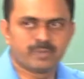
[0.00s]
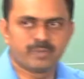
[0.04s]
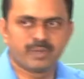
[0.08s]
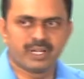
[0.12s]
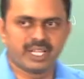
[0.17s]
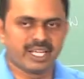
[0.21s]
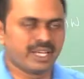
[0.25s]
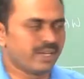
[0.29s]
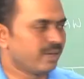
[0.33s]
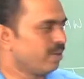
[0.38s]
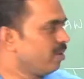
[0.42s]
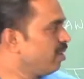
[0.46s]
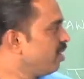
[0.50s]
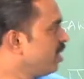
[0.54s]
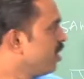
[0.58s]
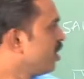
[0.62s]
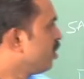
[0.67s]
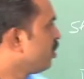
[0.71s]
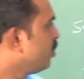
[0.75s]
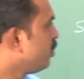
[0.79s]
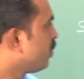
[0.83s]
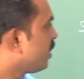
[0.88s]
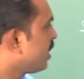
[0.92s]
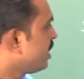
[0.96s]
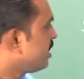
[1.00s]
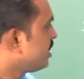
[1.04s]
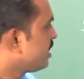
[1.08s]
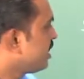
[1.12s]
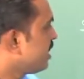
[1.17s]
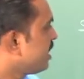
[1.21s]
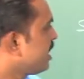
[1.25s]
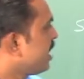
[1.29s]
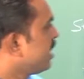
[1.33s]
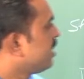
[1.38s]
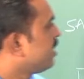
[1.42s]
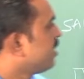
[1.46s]
to play a role. You can
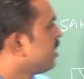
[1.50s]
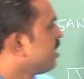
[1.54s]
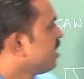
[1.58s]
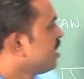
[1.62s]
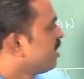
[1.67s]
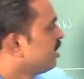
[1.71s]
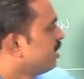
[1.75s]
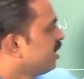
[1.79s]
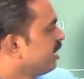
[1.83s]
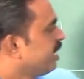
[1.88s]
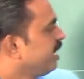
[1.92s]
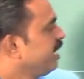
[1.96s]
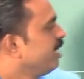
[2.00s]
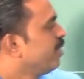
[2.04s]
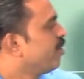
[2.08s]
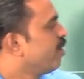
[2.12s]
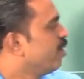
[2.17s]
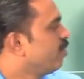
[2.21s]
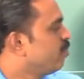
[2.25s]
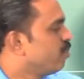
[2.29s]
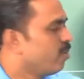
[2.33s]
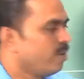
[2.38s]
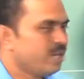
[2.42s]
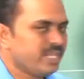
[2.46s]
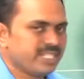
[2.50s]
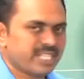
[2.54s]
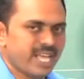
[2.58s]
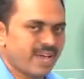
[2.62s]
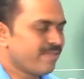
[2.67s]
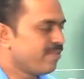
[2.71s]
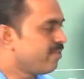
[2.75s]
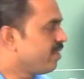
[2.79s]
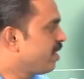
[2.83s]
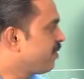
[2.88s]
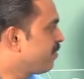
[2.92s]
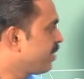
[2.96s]
see that the keyhole mode is
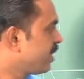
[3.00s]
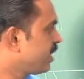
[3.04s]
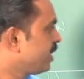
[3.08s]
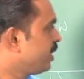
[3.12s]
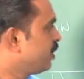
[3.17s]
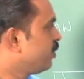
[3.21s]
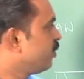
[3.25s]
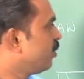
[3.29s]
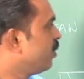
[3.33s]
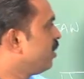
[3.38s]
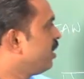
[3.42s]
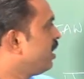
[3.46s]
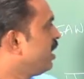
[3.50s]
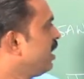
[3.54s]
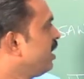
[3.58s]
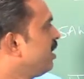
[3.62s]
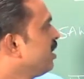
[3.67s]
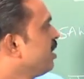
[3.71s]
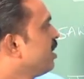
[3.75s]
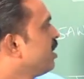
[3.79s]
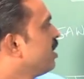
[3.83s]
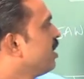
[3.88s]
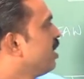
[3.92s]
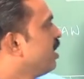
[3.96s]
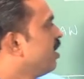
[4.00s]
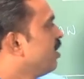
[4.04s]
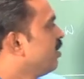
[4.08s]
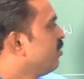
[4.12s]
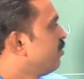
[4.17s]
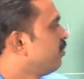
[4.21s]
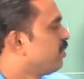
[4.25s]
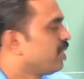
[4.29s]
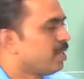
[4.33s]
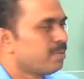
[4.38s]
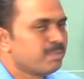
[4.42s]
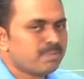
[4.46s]
effective only
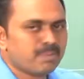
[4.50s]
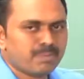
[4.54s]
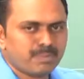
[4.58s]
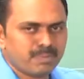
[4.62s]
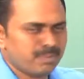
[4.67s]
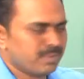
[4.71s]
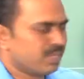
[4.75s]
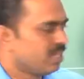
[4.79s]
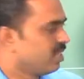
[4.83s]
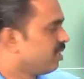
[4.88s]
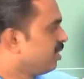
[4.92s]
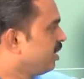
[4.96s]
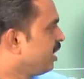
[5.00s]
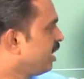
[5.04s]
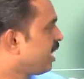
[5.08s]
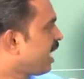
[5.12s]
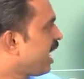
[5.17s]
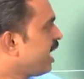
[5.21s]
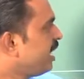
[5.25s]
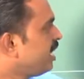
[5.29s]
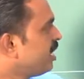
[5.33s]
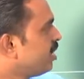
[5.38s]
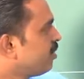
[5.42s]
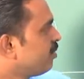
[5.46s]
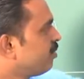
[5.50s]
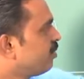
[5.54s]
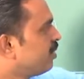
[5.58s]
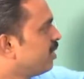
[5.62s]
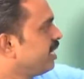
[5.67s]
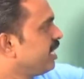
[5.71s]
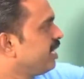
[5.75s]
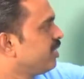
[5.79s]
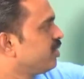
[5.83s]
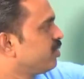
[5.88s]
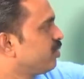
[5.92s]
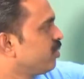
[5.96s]
from the kind of
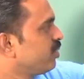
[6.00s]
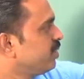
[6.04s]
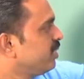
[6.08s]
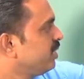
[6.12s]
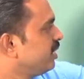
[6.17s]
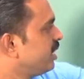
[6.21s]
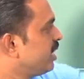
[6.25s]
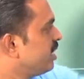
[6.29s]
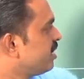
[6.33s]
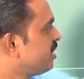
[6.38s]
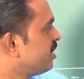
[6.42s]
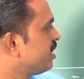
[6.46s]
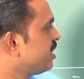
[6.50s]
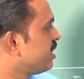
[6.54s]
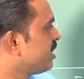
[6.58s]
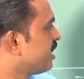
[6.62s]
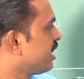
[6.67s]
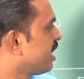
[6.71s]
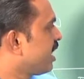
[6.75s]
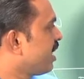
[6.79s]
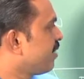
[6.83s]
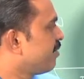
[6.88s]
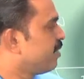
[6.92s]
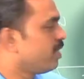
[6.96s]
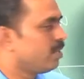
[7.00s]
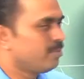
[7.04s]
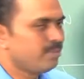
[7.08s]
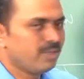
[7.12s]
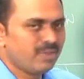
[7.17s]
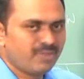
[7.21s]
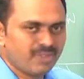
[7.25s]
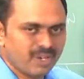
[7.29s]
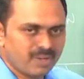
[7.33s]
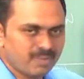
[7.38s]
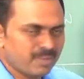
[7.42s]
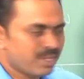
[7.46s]
heat source intensities that are
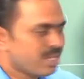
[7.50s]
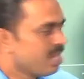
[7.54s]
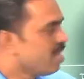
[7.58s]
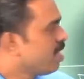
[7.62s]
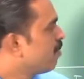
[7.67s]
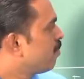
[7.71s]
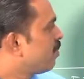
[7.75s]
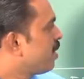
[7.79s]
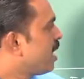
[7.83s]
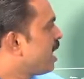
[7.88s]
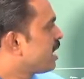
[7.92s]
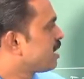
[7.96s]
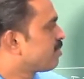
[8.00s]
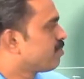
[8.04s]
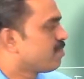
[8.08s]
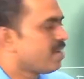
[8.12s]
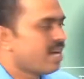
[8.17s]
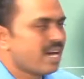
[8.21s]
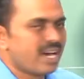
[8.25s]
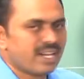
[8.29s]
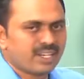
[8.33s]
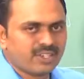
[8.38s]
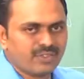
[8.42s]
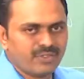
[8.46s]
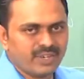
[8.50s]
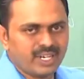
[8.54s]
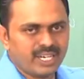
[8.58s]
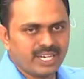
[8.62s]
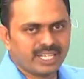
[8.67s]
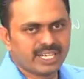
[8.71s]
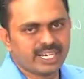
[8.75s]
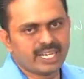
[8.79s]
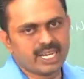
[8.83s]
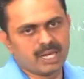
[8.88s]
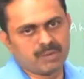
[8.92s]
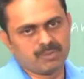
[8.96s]
available from plasma arc
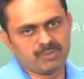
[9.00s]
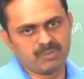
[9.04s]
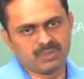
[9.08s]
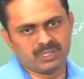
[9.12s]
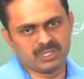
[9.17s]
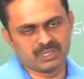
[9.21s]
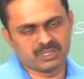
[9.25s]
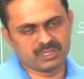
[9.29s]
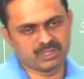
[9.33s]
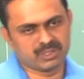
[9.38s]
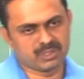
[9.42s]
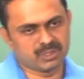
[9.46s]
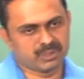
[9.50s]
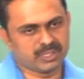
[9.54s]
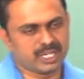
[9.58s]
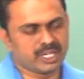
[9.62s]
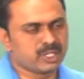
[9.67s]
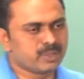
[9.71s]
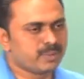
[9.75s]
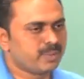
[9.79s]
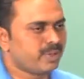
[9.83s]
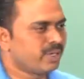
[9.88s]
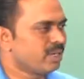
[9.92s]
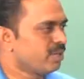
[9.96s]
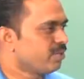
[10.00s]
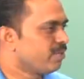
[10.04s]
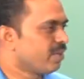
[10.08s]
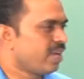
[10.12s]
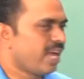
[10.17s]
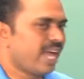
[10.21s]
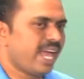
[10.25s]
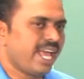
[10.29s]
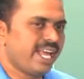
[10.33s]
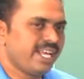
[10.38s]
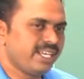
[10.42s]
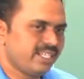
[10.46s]
welding and upwards. So, 10 to the power of
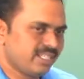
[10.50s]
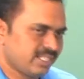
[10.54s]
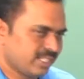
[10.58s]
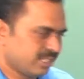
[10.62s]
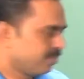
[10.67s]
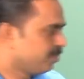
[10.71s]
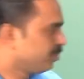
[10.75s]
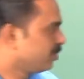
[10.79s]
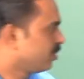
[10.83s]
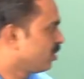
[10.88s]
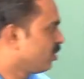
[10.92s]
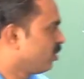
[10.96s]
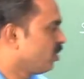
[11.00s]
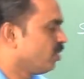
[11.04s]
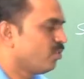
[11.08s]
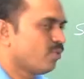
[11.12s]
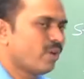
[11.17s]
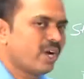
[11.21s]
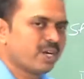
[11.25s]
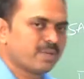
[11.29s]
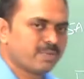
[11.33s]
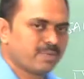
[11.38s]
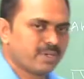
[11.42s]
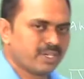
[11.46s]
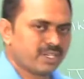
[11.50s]
8 watt